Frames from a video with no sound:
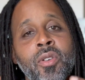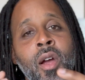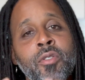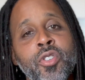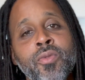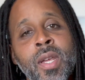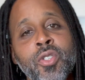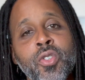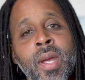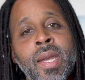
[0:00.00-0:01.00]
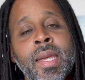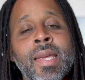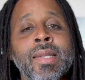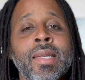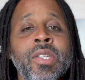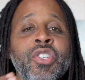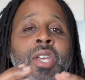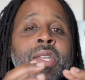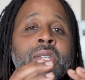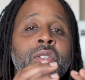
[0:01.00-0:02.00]
our strength training is
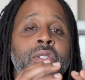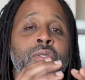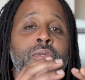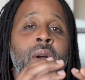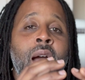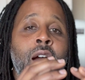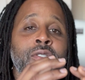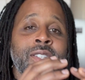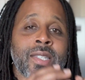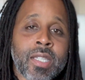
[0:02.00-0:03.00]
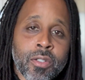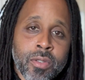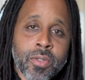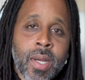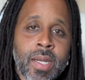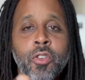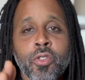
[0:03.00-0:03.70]
adjacent to our skill training.